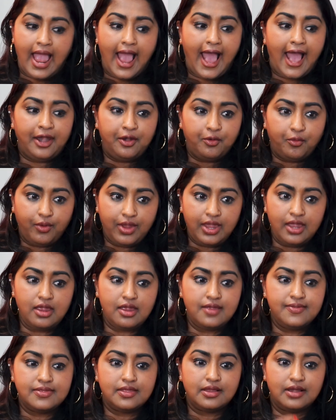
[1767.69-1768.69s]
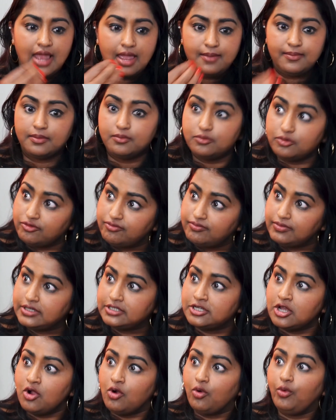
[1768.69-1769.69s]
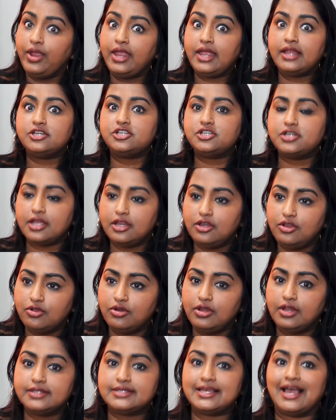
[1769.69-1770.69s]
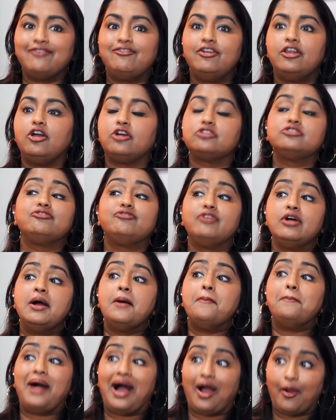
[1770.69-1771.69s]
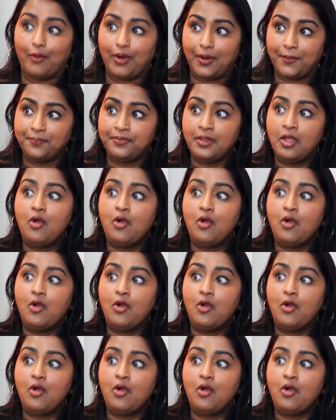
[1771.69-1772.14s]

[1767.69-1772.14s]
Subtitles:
And we in the labor movement, we in trade unions have a lot of power.